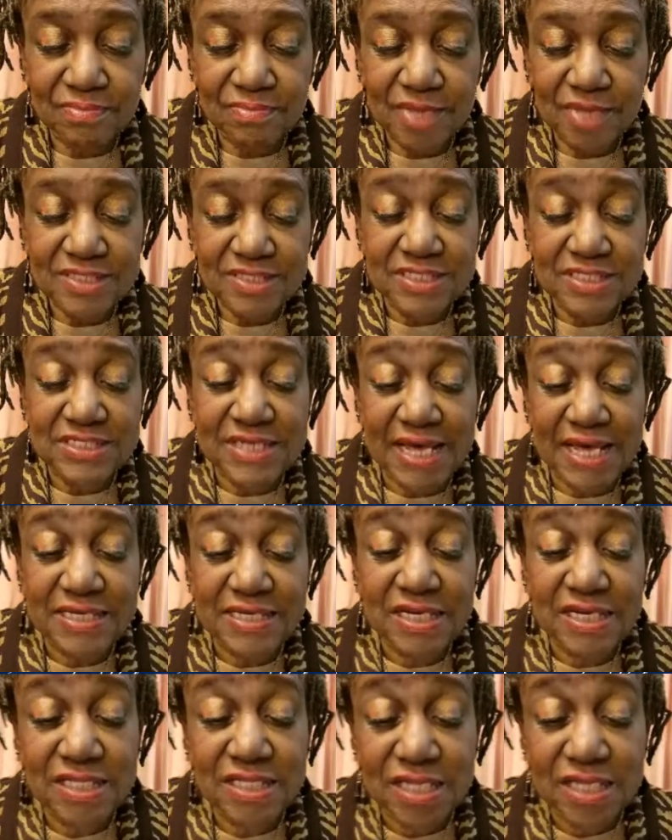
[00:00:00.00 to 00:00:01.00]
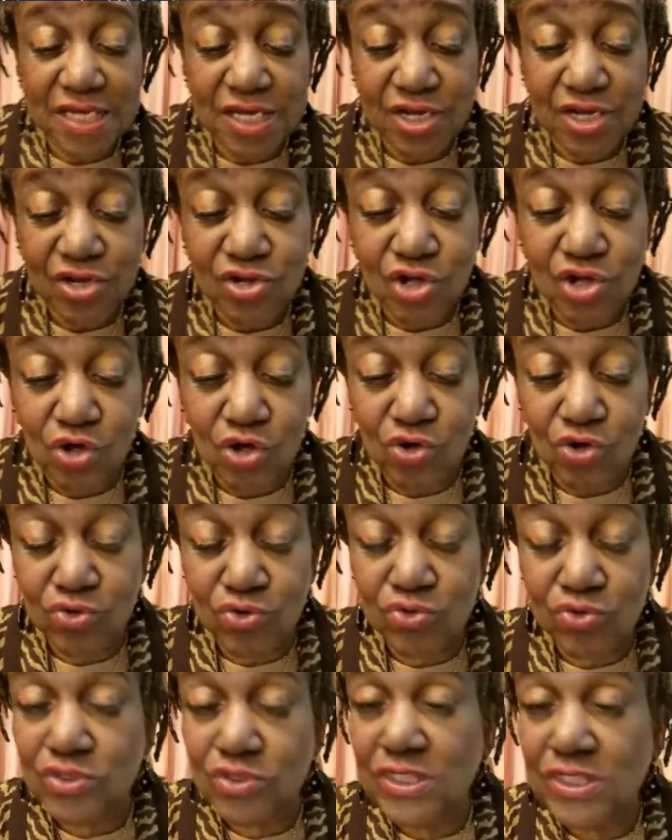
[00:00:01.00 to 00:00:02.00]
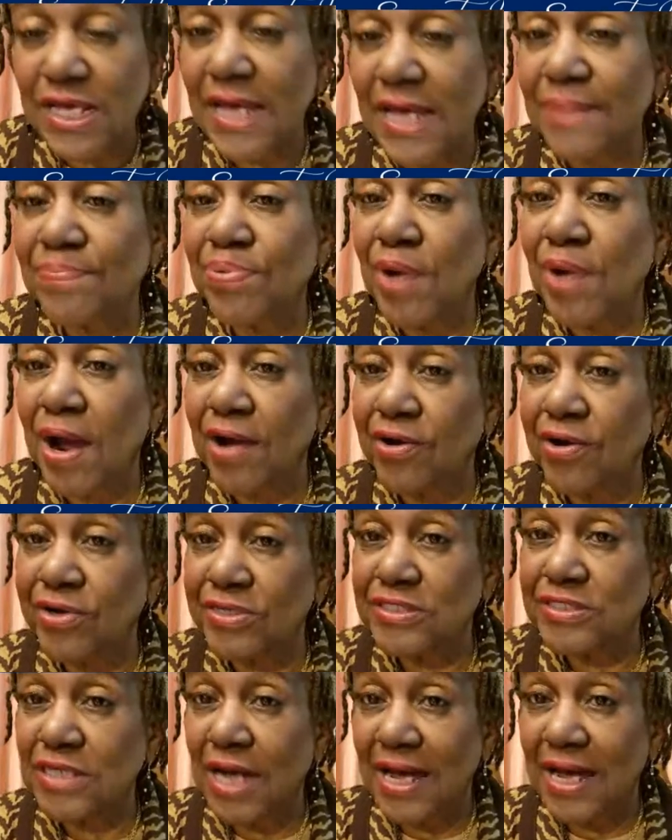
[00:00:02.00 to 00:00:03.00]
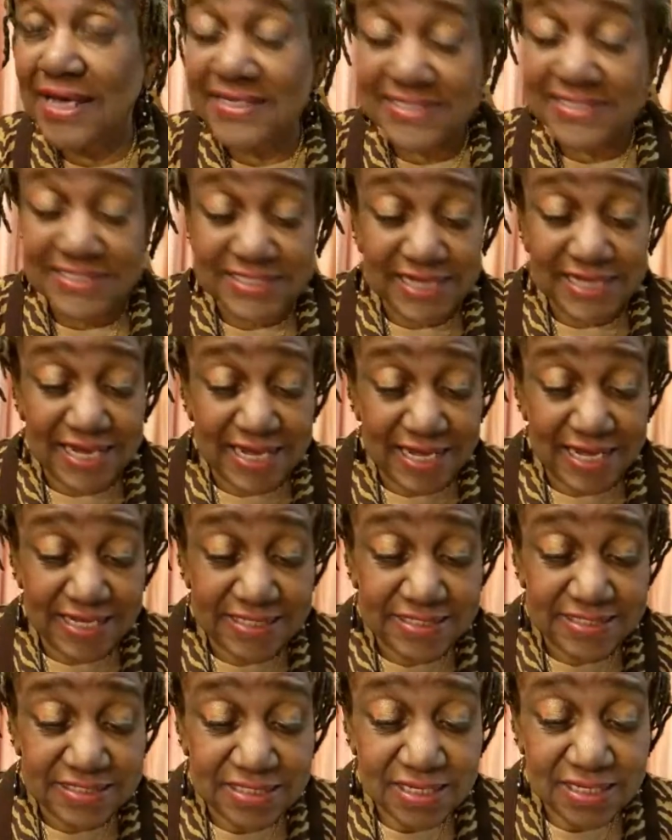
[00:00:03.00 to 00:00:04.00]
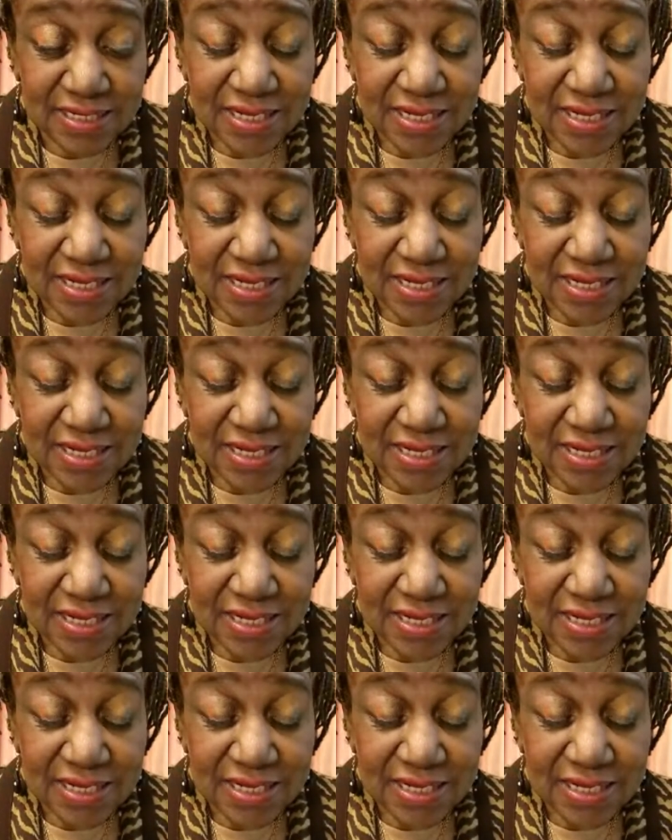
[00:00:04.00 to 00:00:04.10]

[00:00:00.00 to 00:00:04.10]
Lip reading: set clear goals and prioritize tasks.